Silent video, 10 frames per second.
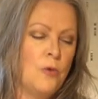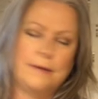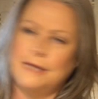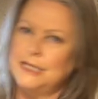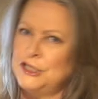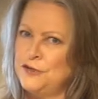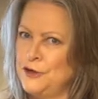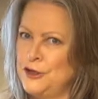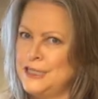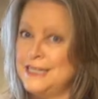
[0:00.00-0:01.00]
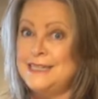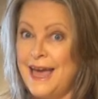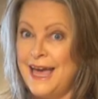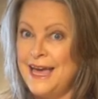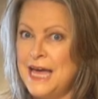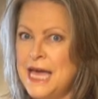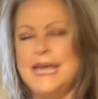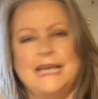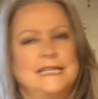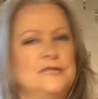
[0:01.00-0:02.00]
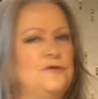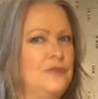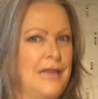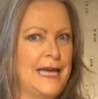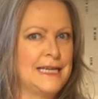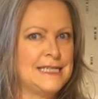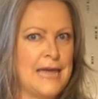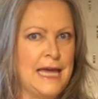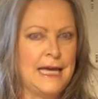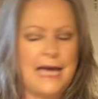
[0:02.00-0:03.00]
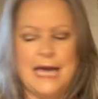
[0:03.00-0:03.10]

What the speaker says: gonna do for you today is flank steak,